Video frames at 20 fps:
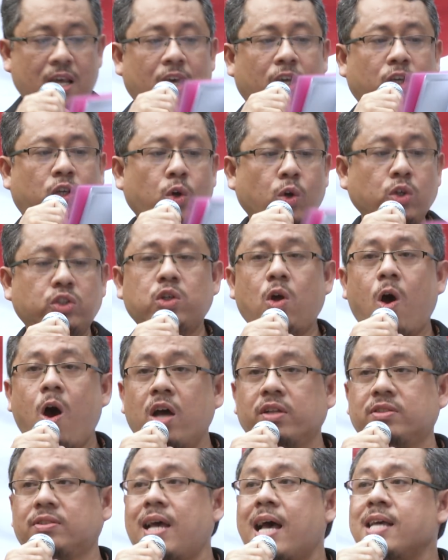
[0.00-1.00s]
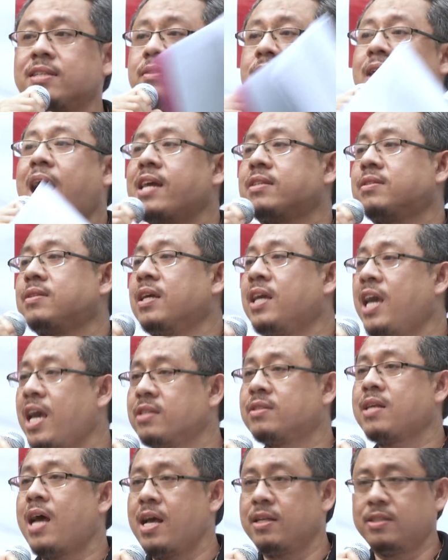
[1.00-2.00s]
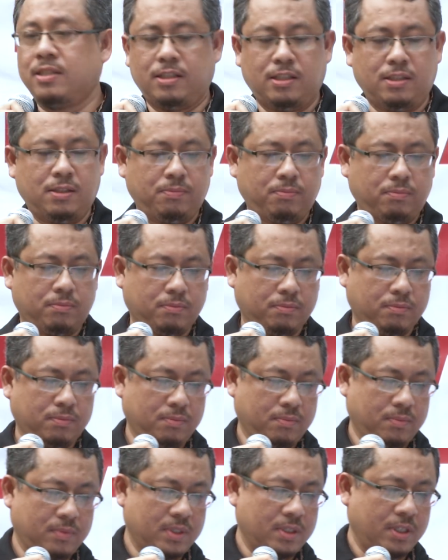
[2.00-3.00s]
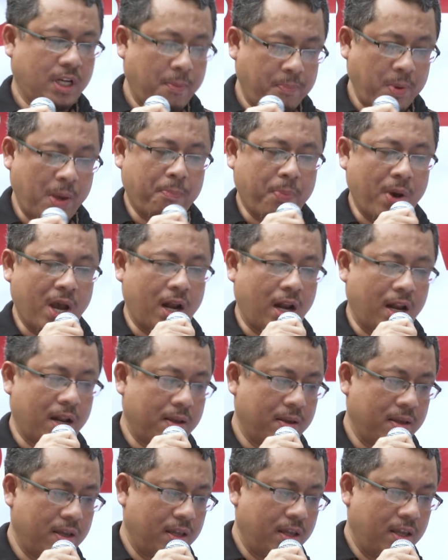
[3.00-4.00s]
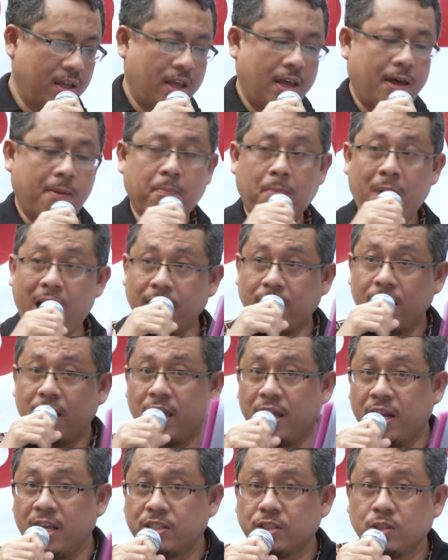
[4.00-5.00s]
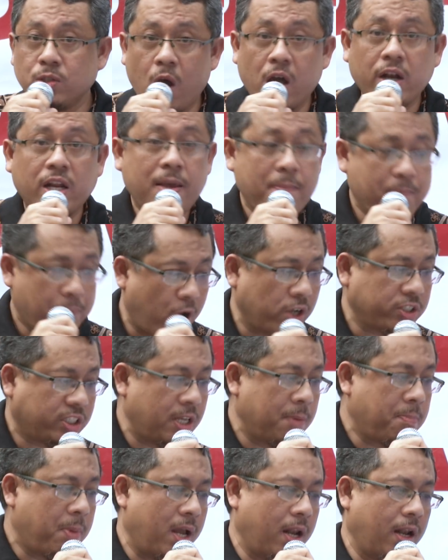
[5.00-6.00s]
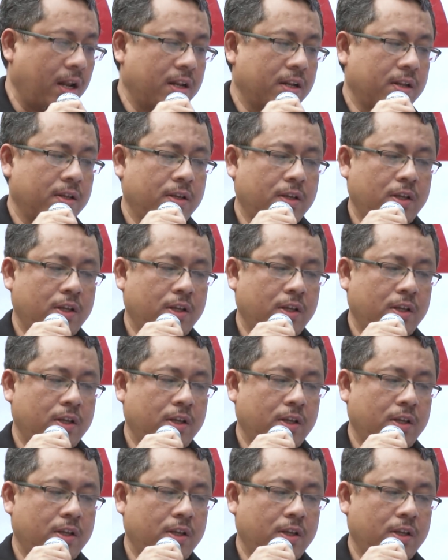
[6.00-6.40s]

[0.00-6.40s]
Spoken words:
Huge odds are stacked against us, the people, but it is not impossible.